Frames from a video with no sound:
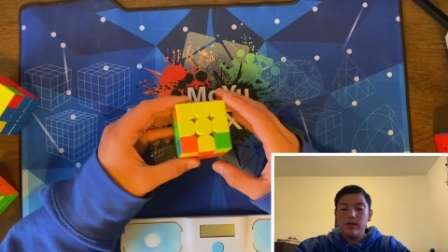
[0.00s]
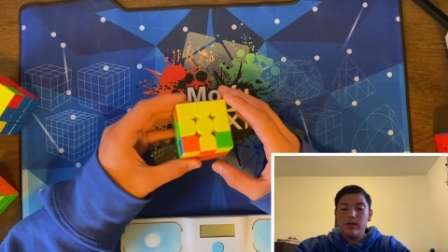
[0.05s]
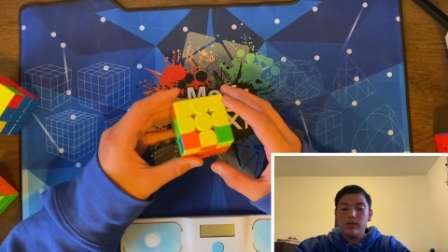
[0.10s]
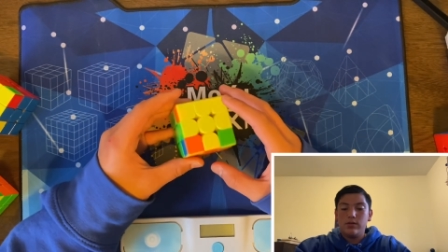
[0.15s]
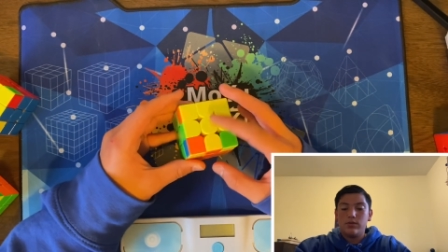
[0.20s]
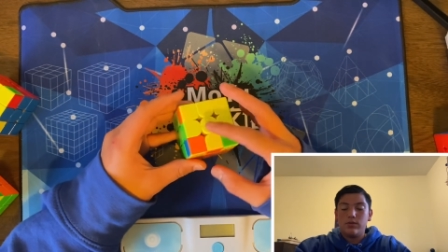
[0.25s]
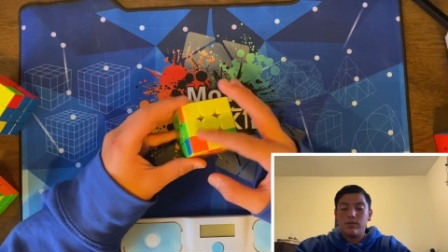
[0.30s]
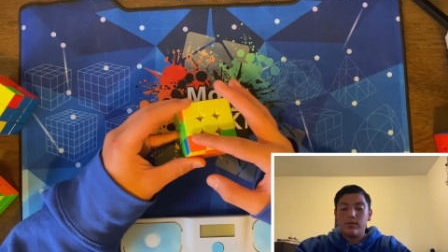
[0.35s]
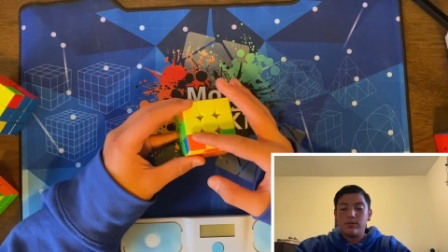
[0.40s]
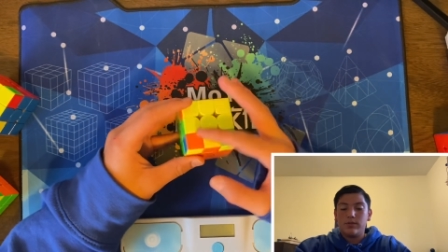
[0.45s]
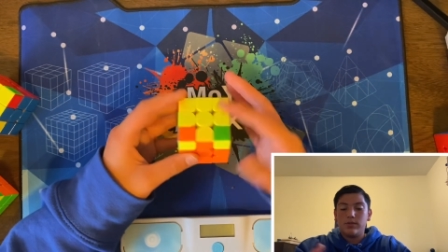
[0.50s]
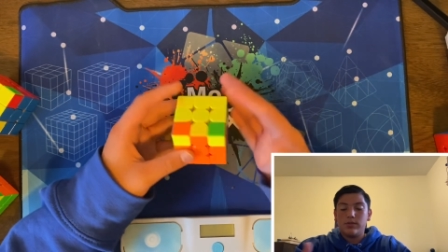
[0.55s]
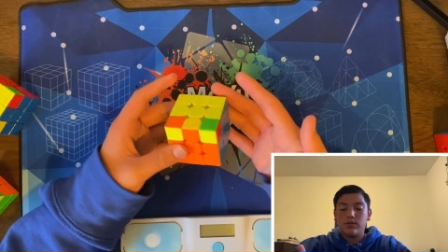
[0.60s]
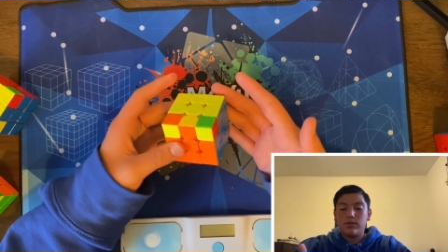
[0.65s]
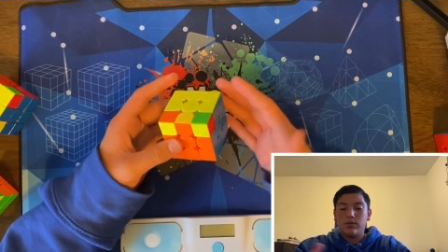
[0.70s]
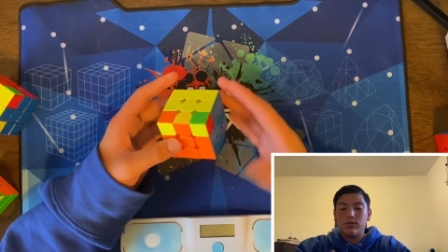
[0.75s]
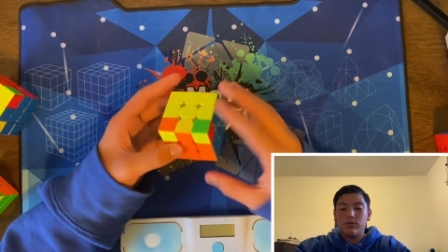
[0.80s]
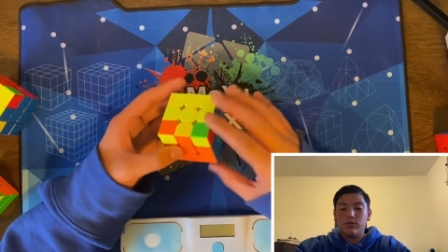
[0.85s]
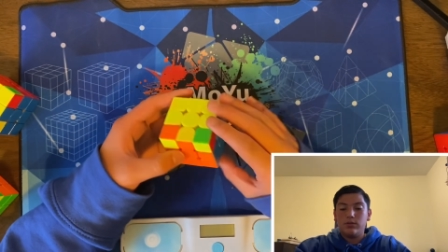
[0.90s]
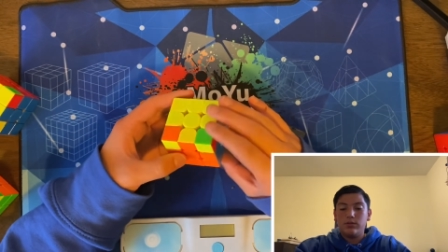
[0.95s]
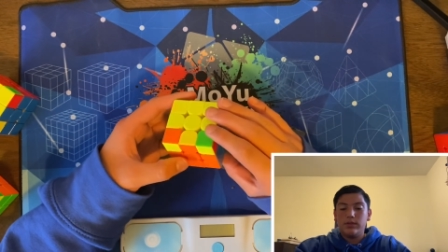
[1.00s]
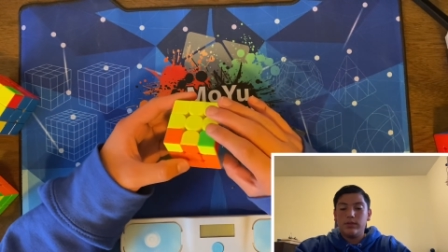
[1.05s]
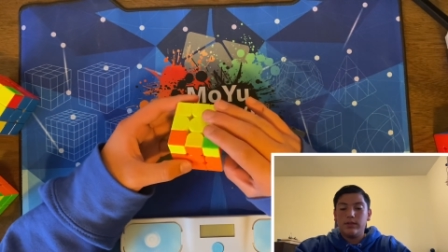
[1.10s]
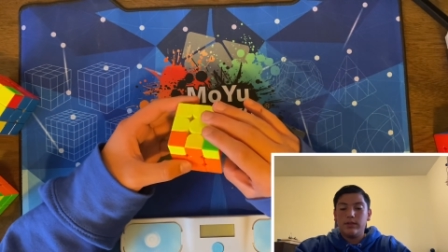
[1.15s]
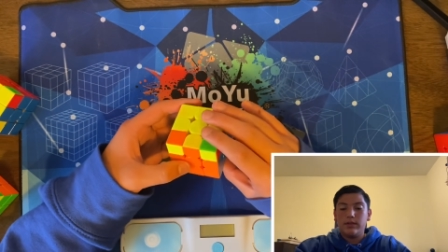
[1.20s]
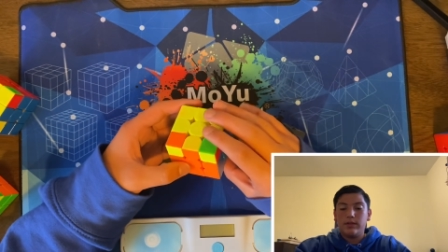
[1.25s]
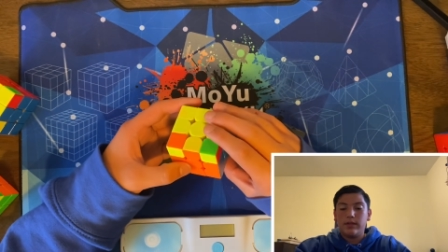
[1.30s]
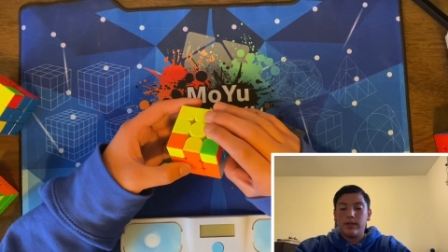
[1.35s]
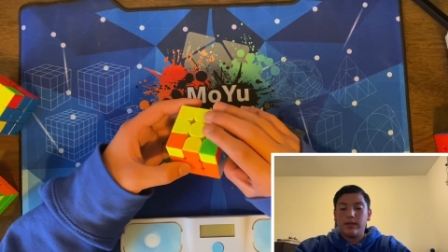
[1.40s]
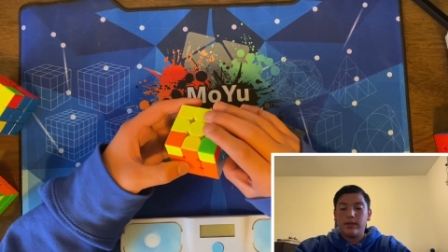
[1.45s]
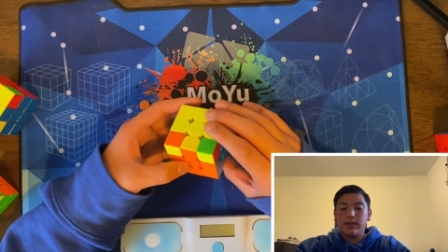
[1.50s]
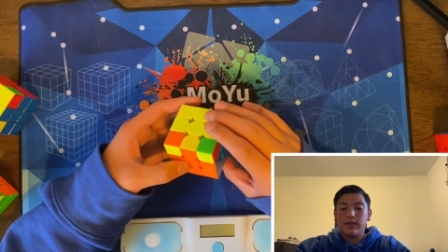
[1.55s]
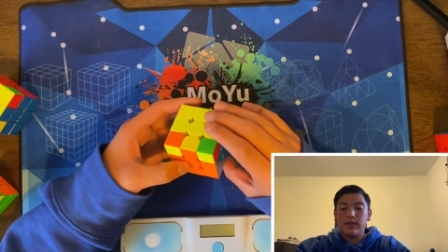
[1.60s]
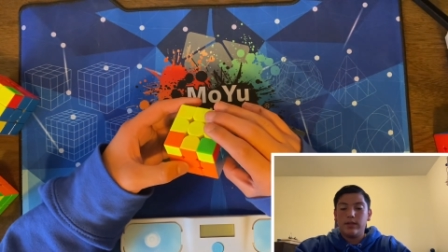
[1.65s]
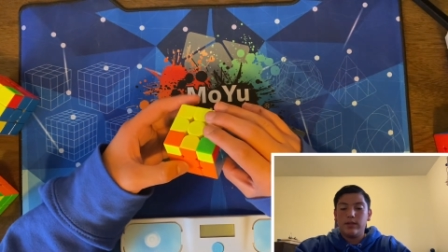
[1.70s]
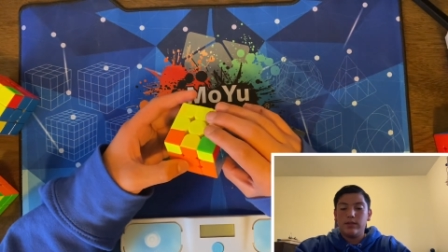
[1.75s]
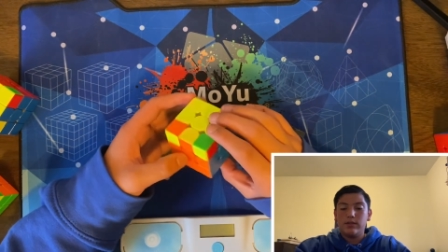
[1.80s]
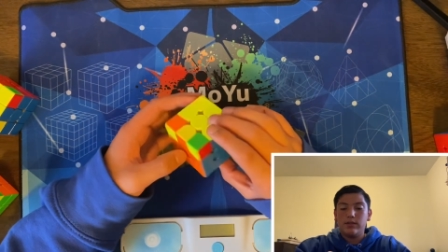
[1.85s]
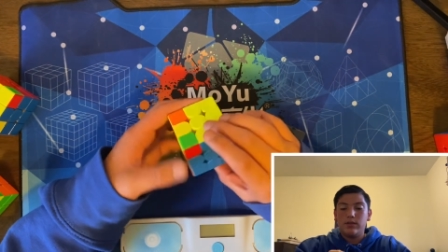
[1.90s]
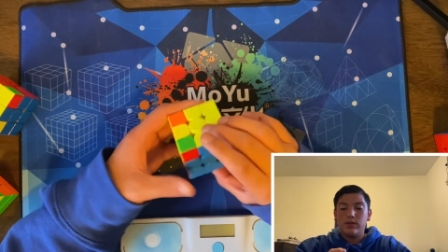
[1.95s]
So I'm just gonna hold it like
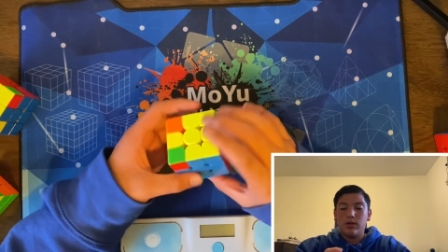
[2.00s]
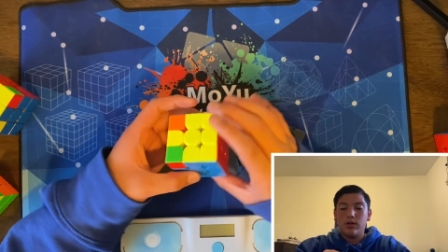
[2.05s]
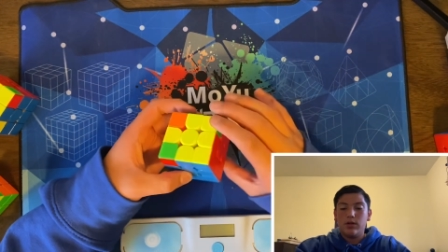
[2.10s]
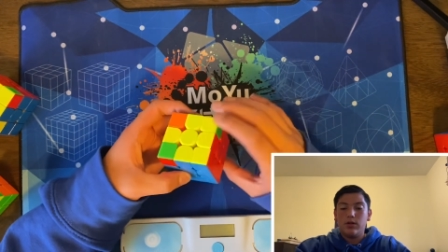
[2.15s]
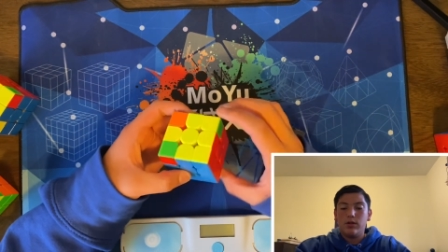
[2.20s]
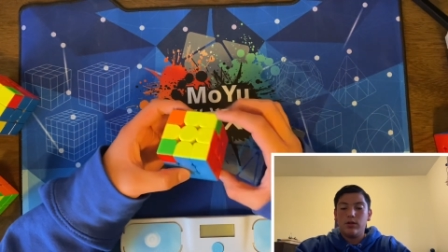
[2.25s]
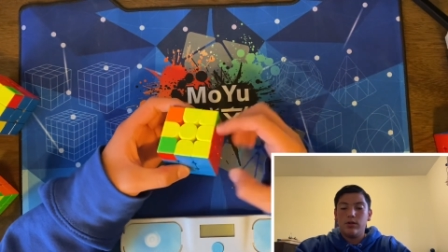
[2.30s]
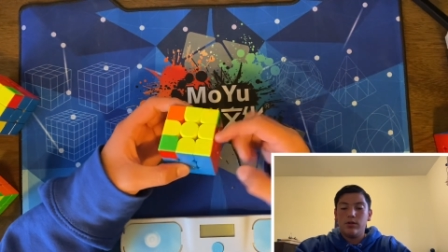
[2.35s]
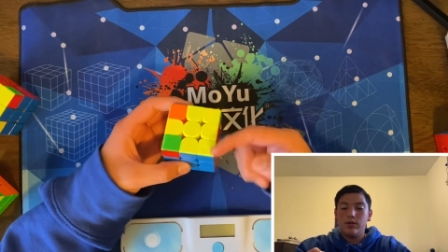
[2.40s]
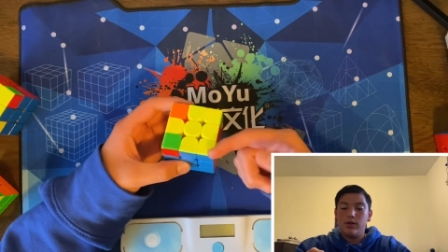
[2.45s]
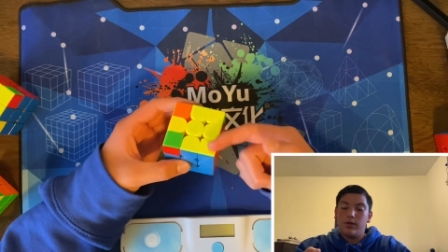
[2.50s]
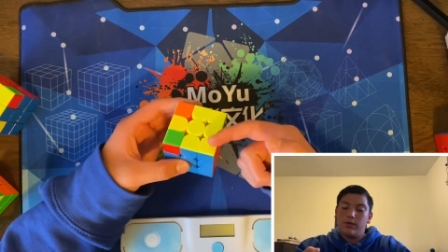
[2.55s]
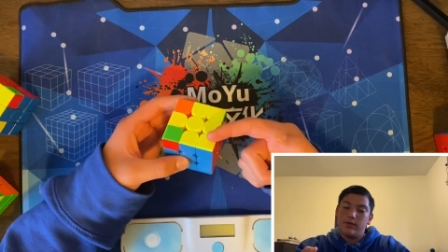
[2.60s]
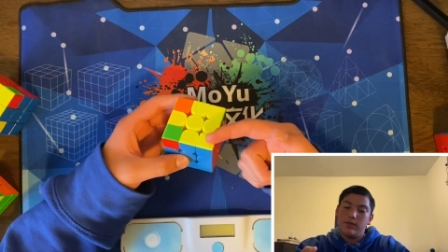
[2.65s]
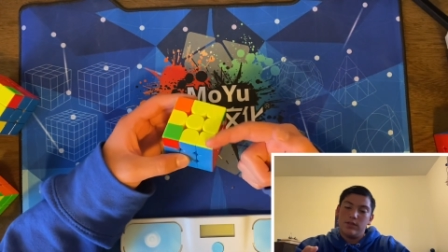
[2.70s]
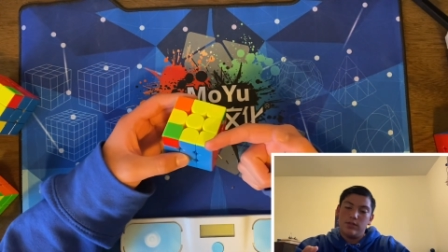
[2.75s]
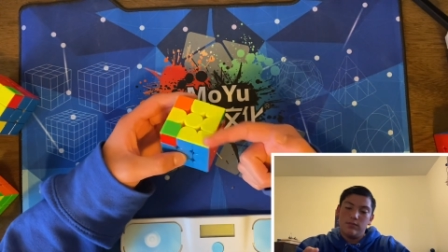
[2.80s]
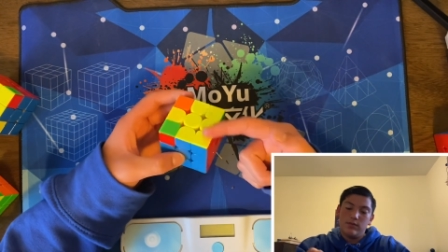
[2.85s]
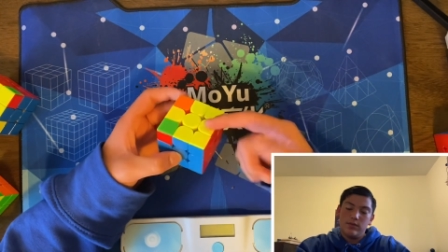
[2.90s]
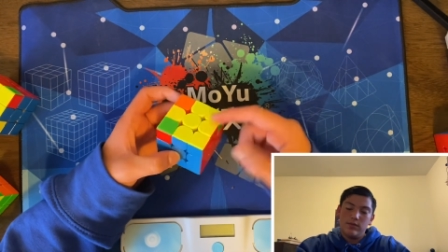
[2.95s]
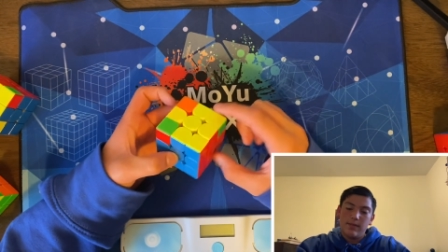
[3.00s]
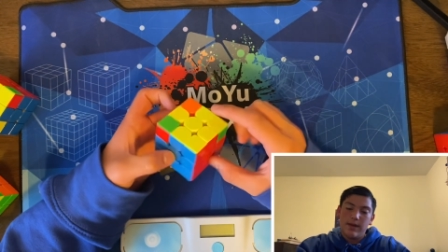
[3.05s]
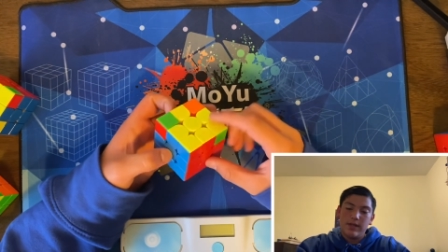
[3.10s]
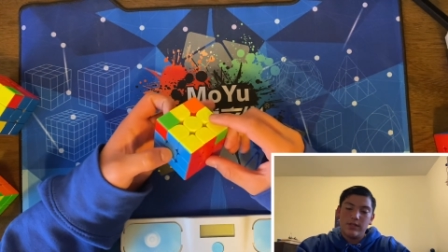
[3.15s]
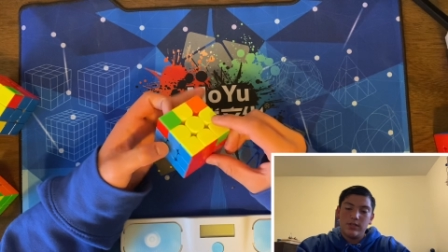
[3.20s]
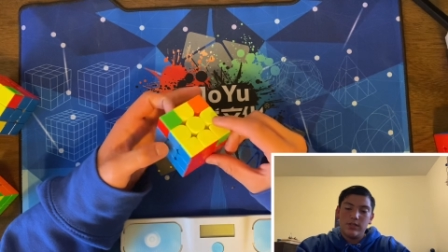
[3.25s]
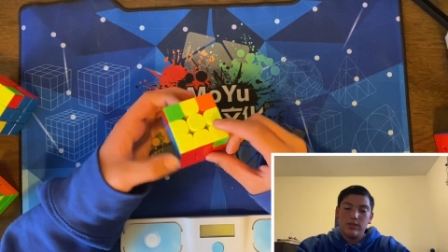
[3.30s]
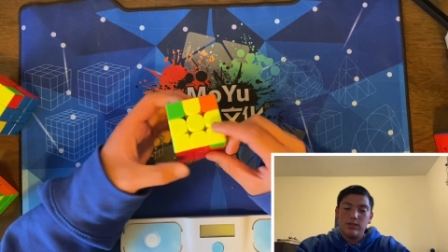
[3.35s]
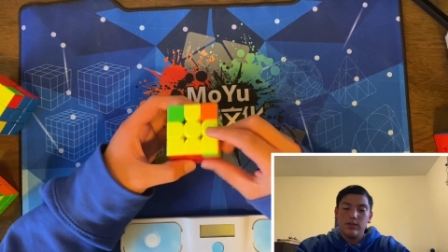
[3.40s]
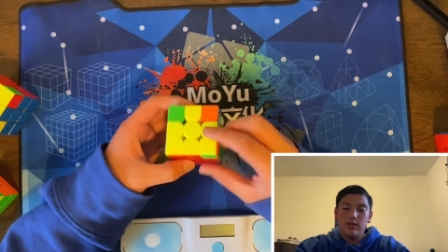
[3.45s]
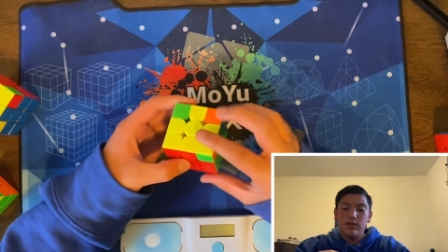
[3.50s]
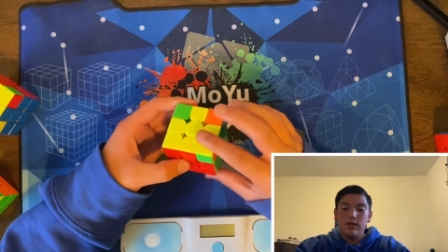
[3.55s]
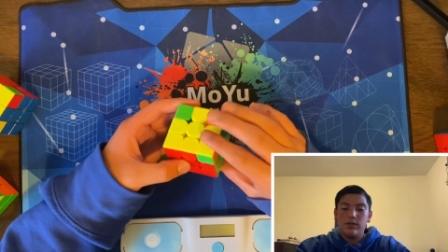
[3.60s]
this, or no, this one's matching,